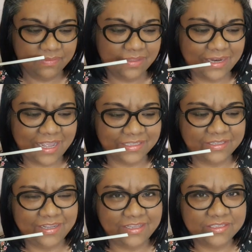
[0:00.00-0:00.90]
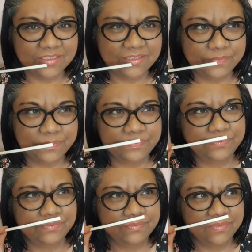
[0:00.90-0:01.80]
that has a nice
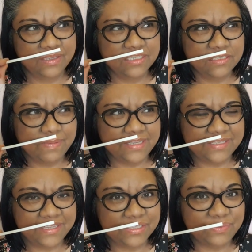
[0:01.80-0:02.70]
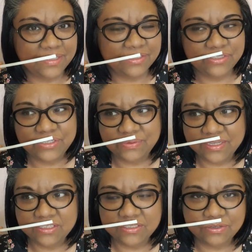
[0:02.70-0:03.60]
spicy sweetness to
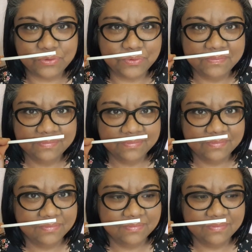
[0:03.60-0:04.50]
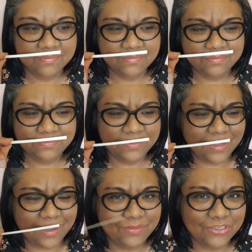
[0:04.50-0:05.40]
it. So
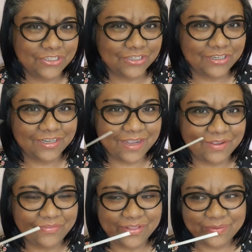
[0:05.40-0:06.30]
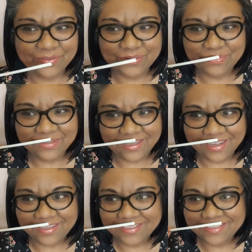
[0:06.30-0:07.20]
yeah, I'm not sure how I feel about this one
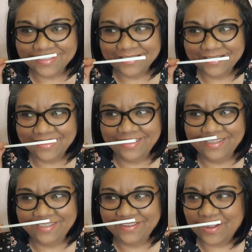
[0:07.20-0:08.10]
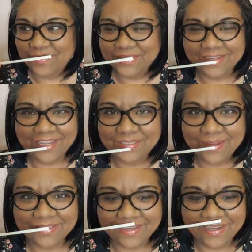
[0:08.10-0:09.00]
yet. Not what I was
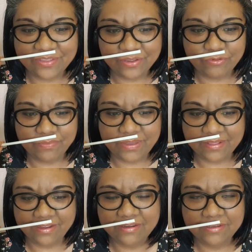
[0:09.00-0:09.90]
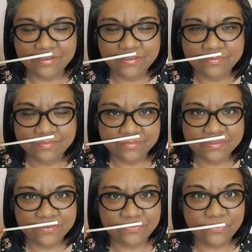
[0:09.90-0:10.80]
expecting. I thought it would be like
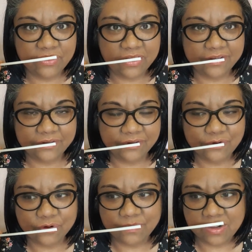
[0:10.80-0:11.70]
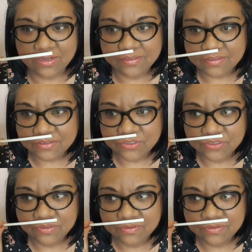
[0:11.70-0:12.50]
full-on gourmand.